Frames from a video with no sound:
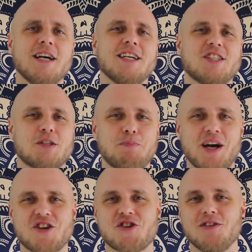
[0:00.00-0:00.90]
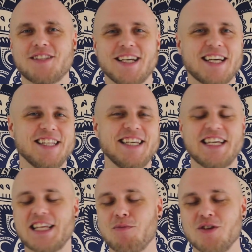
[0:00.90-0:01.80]
special
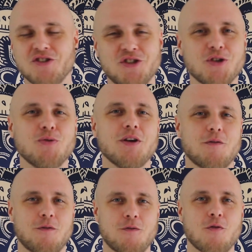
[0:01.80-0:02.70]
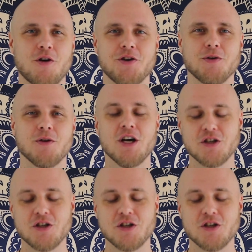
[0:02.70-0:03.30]
technique that will do it for you.